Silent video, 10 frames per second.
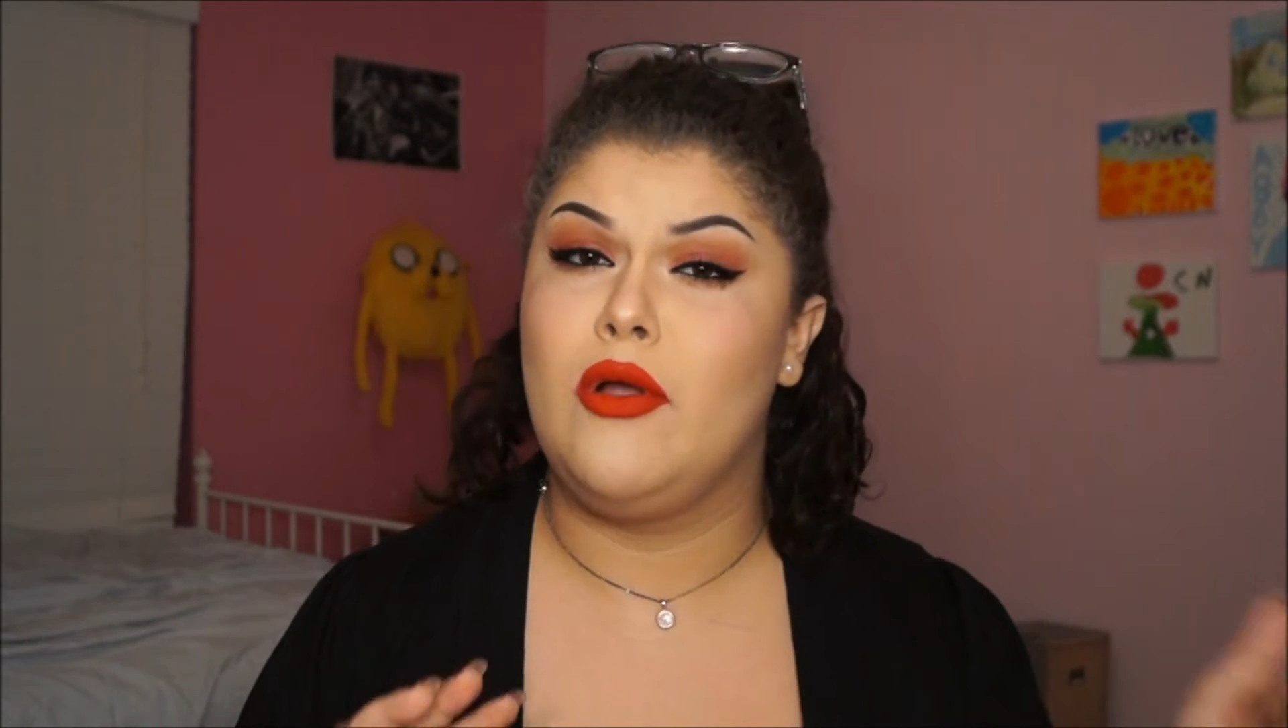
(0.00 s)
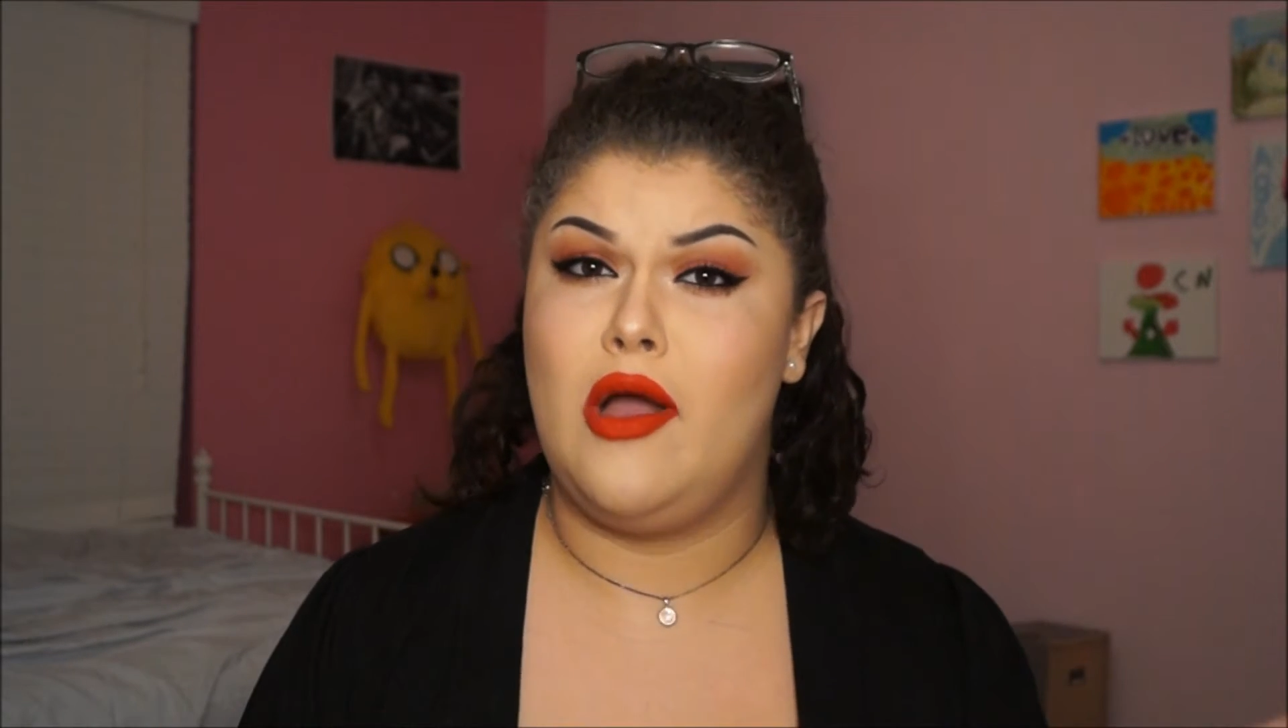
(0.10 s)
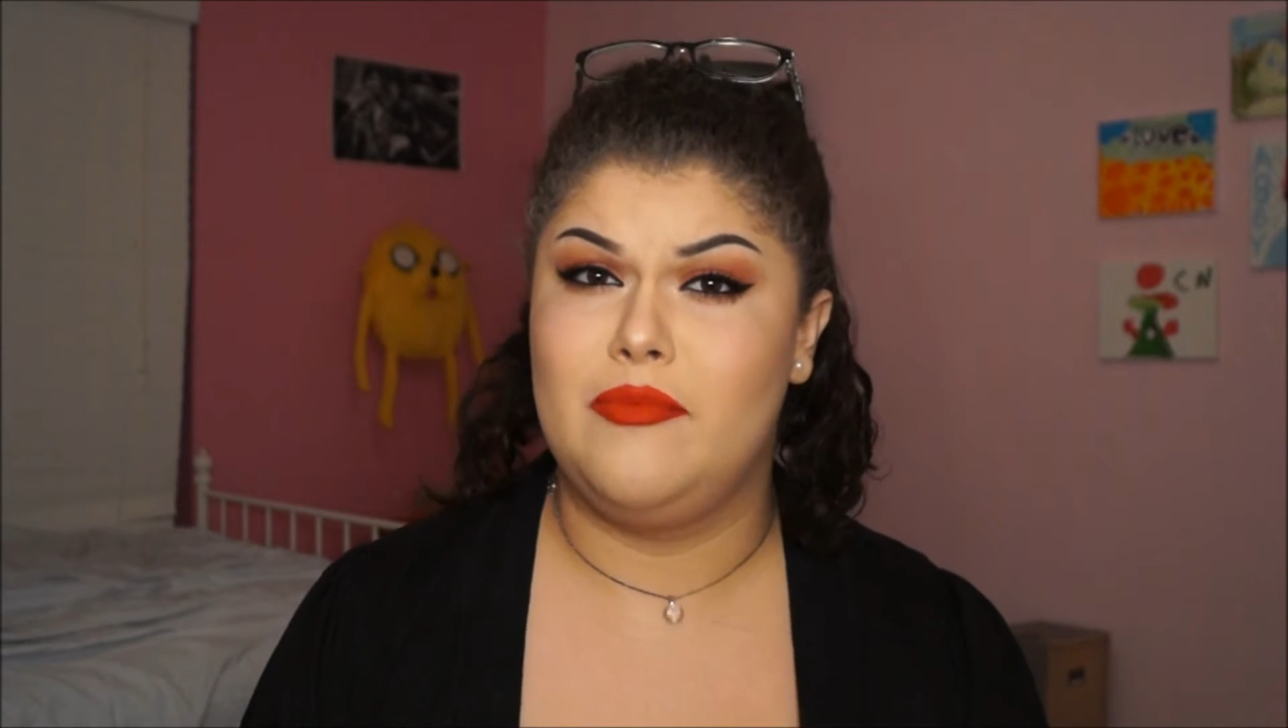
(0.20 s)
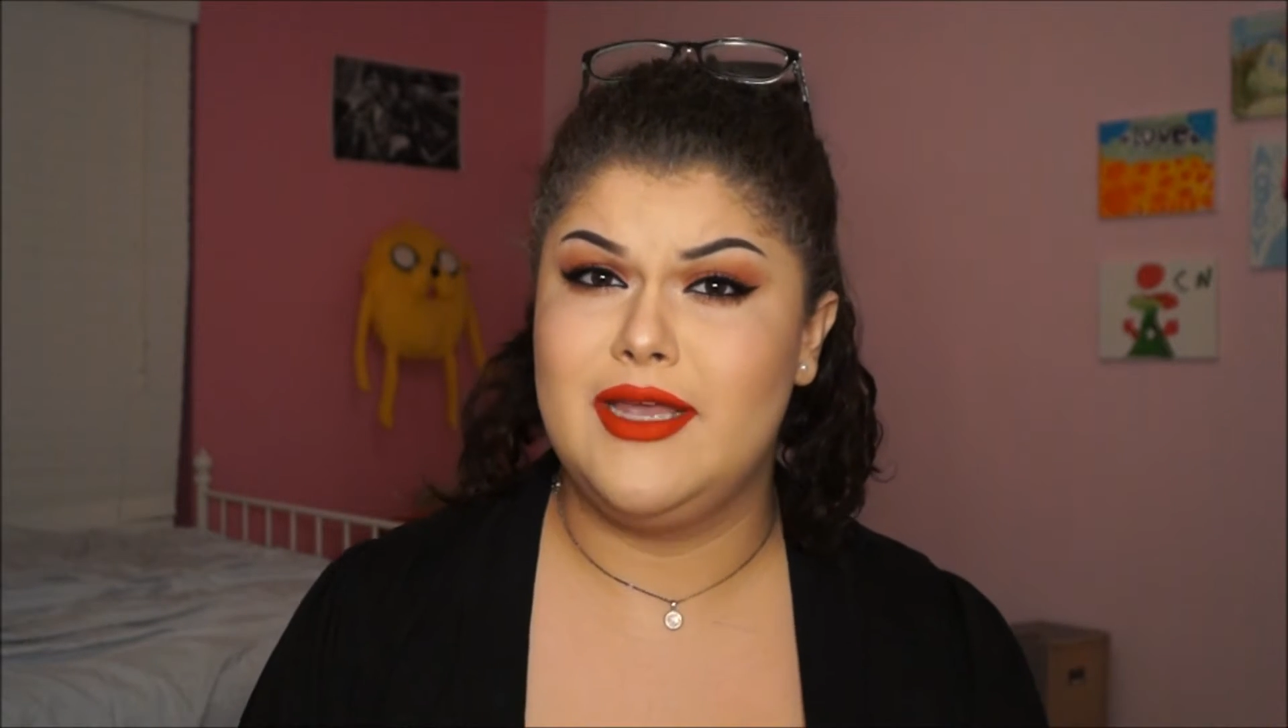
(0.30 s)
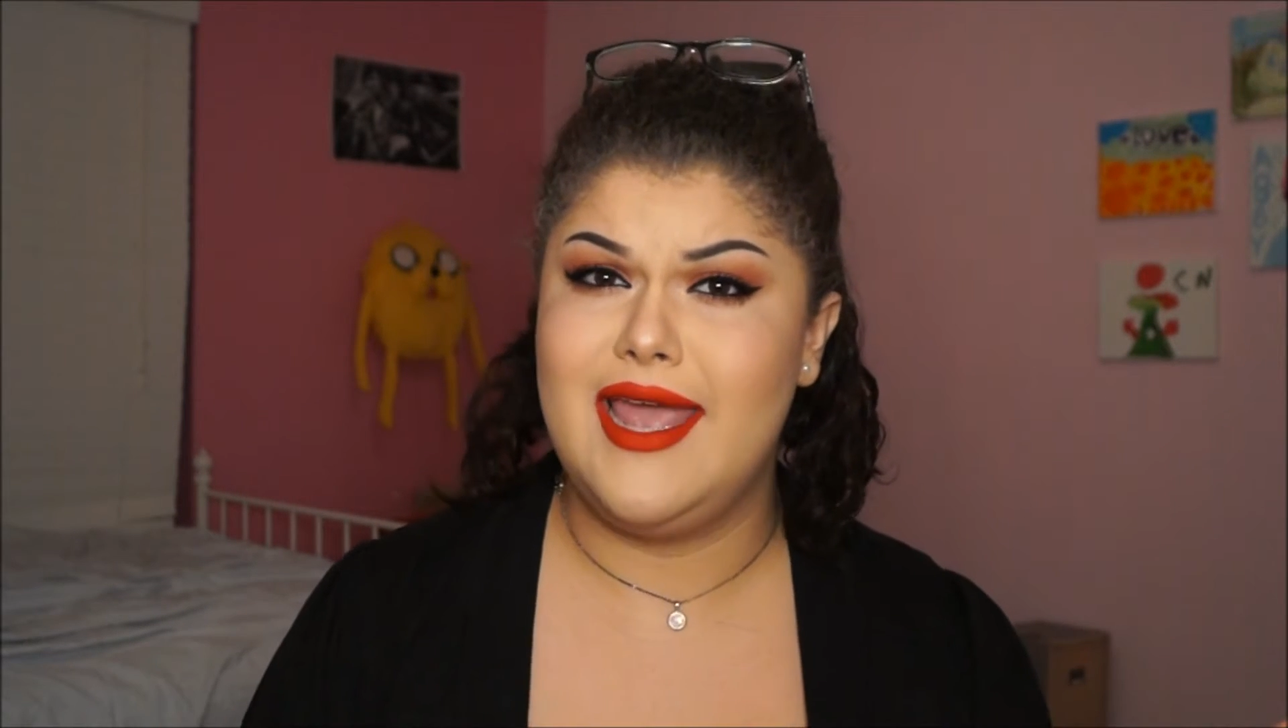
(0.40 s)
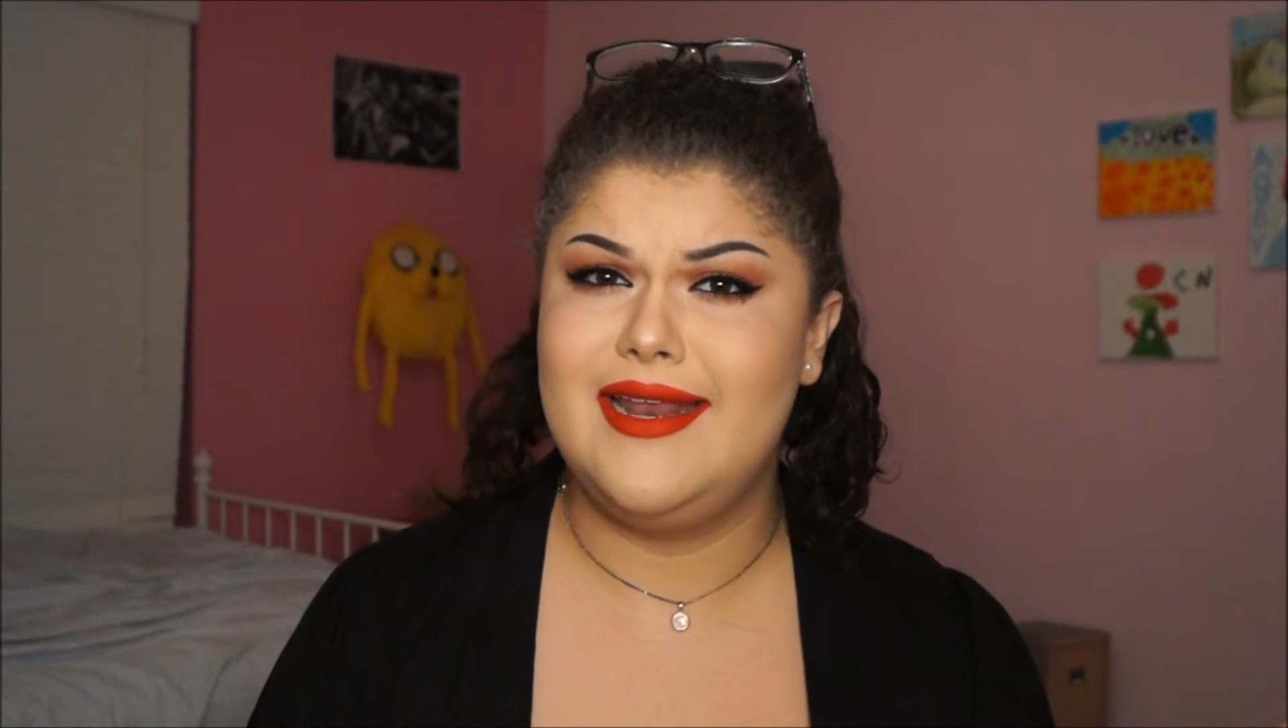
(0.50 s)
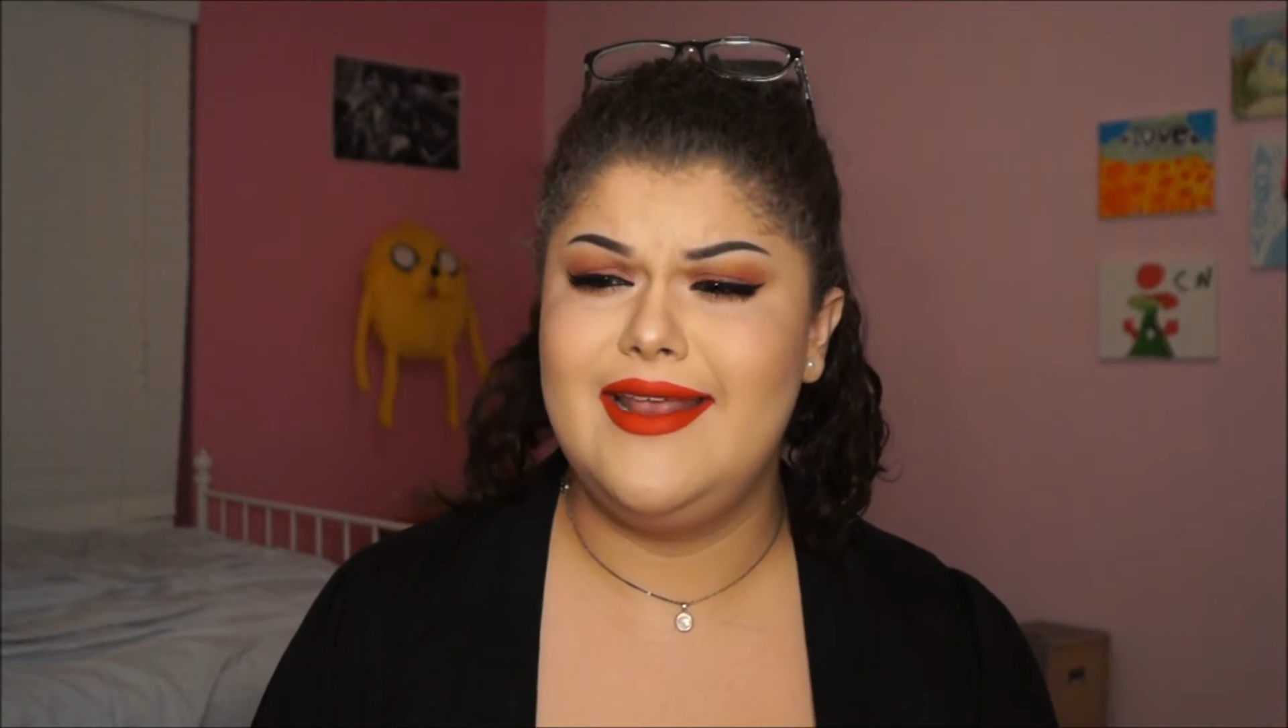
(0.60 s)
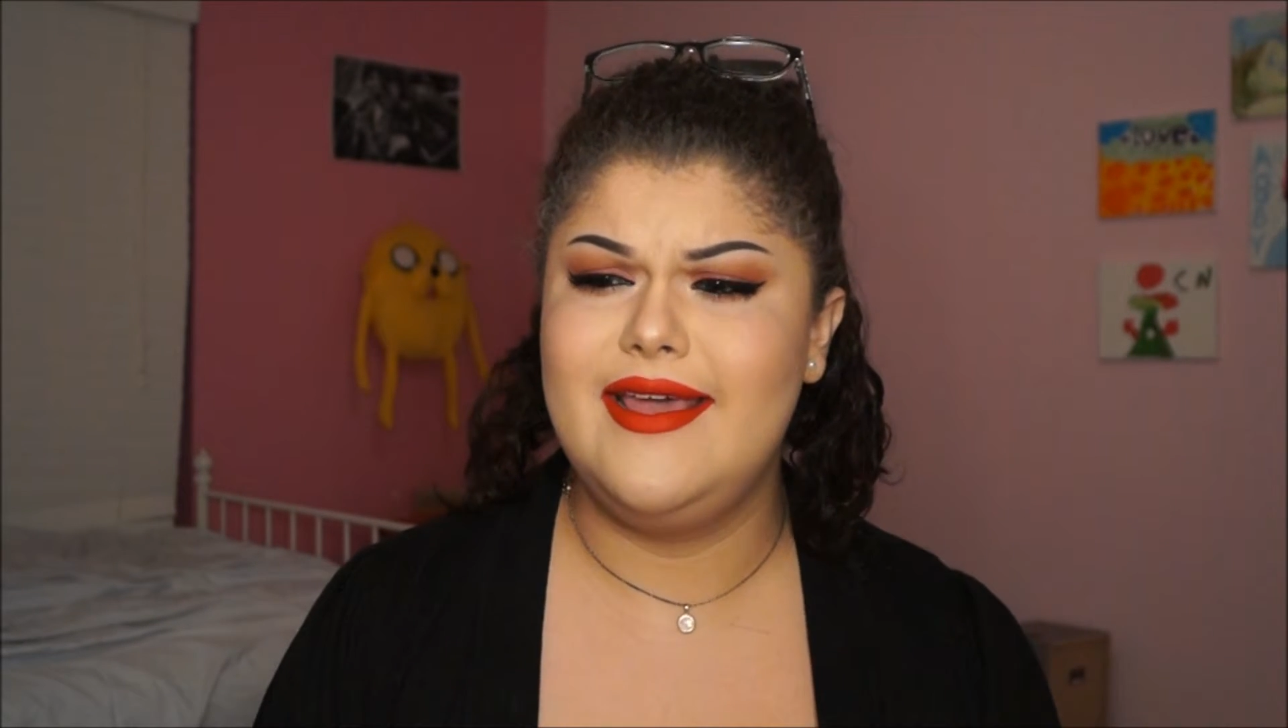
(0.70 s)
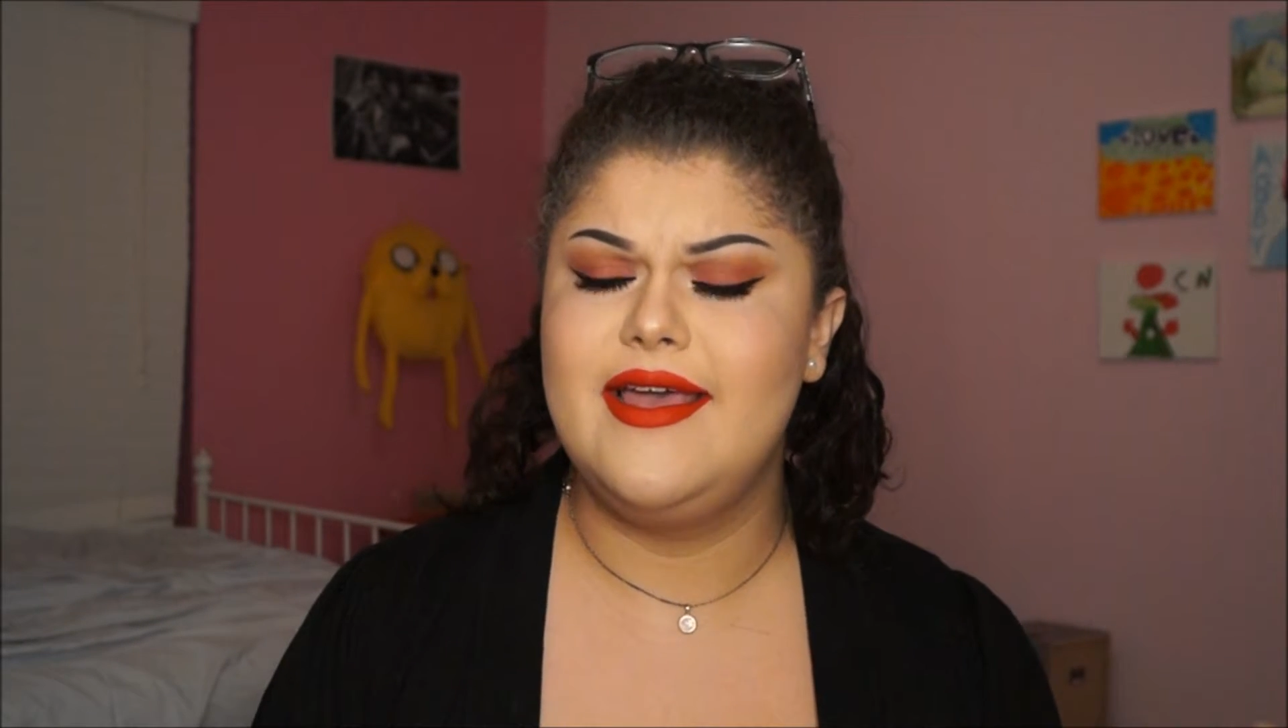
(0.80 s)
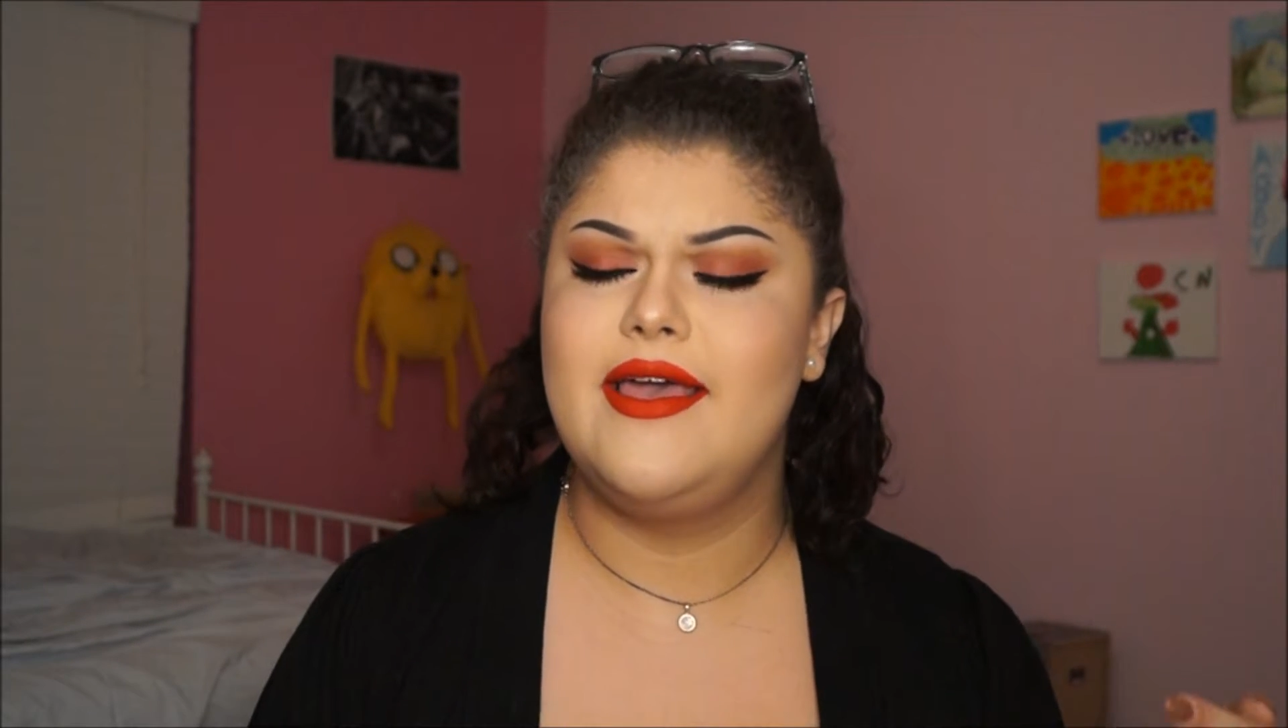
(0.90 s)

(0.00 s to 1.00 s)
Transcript: complicated,